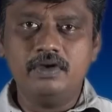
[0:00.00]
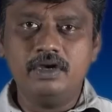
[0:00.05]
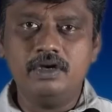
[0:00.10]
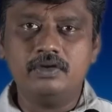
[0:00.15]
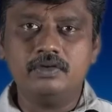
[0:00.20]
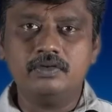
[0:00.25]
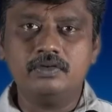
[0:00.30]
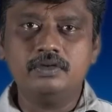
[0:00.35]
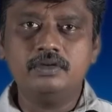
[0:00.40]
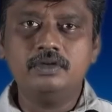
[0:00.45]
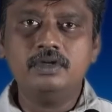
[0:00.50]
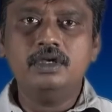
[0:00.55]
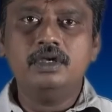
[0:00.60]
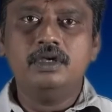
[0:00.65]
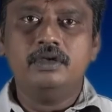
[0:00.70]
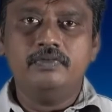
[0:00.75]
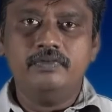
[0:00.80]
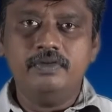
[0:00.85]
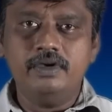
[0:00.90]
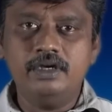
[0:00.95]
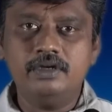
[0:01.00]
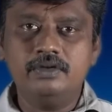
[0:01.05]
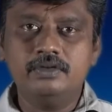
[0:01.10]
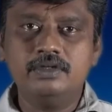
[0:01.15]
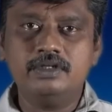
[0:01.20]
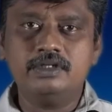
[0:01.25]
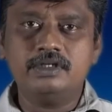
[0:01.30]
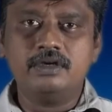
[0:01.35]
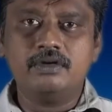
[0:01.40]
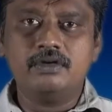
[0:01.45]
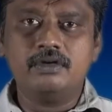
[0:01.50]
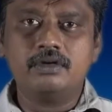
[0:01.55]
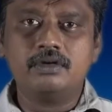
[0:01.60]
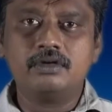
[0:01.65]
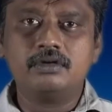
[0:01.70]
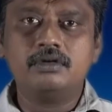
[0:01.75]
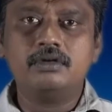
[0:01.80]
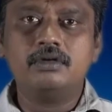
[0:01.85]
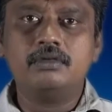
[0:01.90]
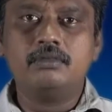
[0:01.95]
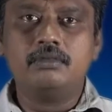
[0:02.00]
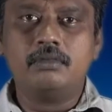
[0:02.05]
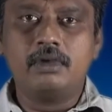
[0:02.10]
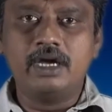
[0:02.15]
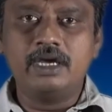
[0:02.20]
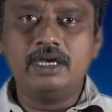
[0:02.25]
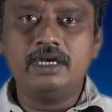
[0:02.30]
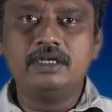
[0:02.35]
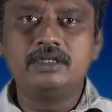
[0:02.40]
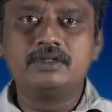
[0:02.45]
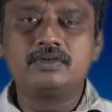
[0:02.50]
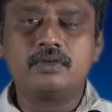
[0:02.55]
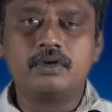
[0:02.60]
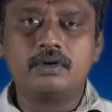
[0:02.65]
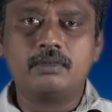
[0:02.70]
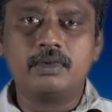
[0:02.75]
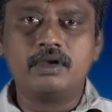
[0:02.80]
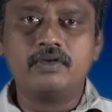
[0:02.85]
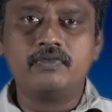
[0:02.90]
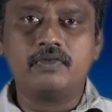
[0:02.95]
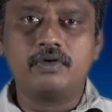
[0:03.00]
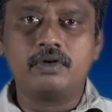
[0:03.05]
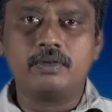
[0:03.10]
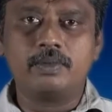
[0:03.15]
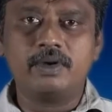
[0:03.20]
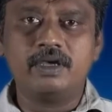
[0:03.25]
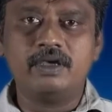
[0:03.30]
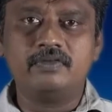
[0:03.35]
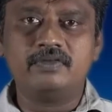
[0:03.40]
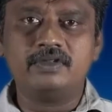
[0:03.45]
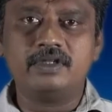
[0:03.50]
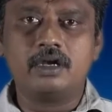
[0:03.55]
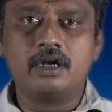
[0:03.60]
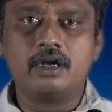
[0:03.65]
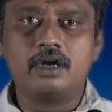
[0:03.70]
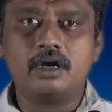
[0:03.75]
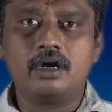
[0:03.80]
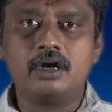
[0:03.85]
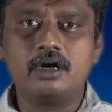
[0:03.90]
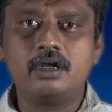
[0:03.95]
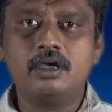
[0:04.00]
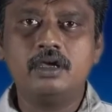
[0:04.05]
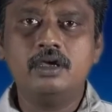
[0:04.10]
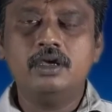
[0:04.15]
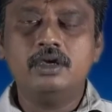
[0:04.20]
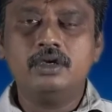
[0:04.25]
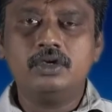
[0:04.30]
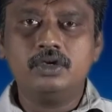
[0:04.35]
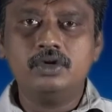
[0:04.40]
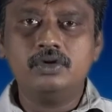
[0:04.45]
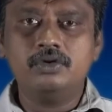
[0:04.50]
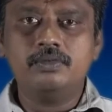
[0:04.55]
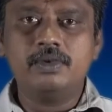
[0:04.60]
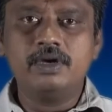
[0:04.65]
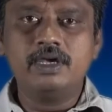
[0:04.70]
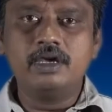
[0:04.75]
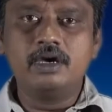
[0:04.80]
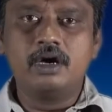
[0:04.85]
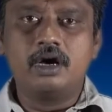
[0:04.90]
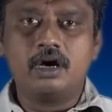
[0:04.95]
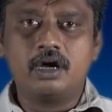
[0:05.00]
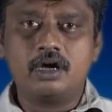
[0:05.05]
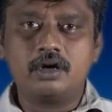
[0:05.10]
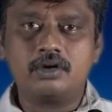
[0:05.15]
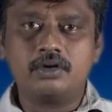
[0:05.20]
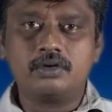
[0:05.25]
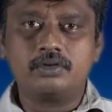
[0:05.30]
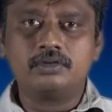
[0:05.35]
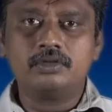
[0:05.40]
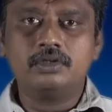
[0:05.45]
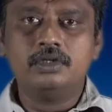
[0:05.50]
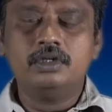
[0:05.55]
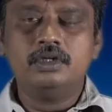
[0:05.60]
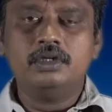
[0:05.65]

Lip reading: V2. V2 is equal to minus 1 by 4 pi epsilon naught q by R2.